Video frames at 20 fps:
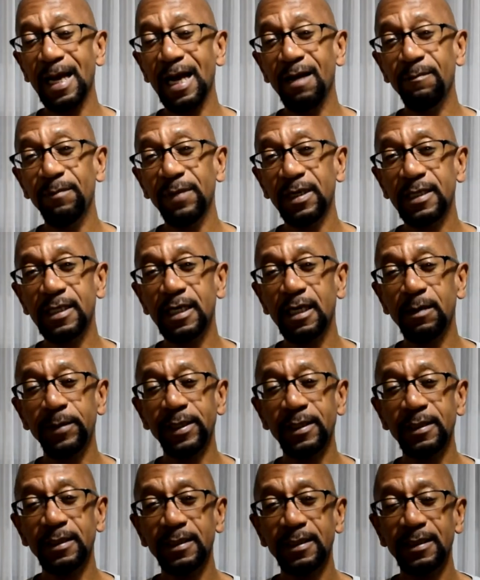been
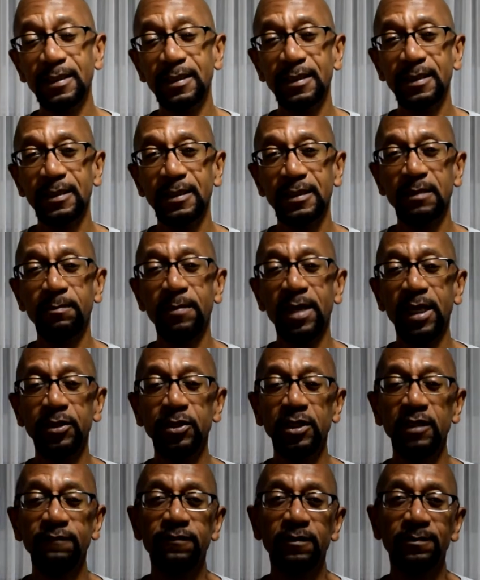coming to
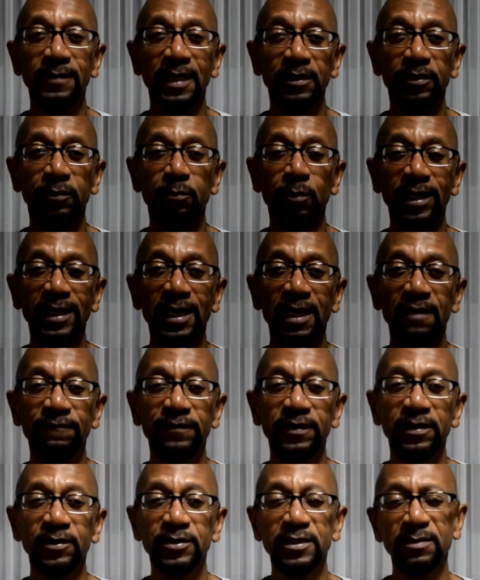Medellin for about 3.5
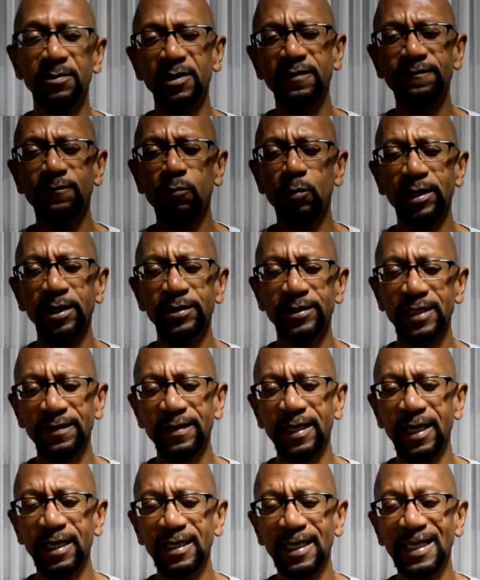years, almost 4 years I
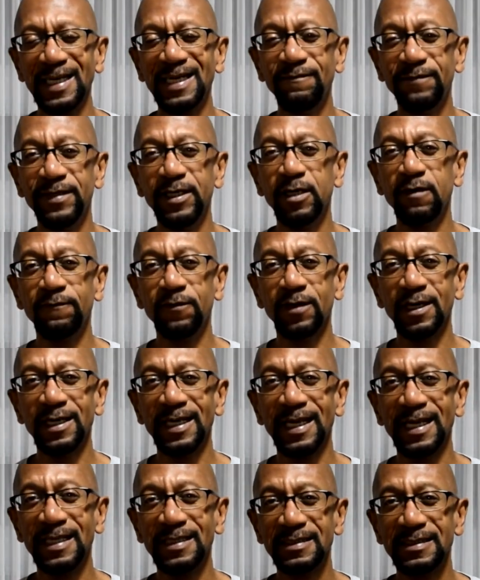think. I lived here for the
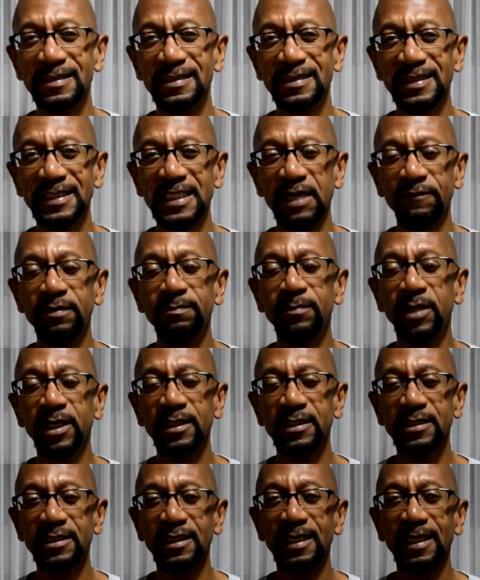last 7
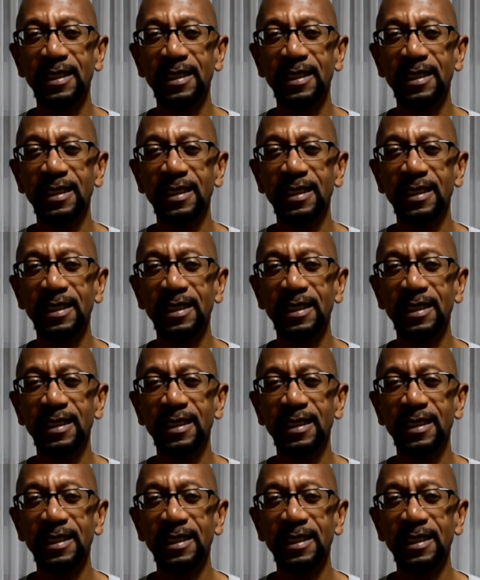months.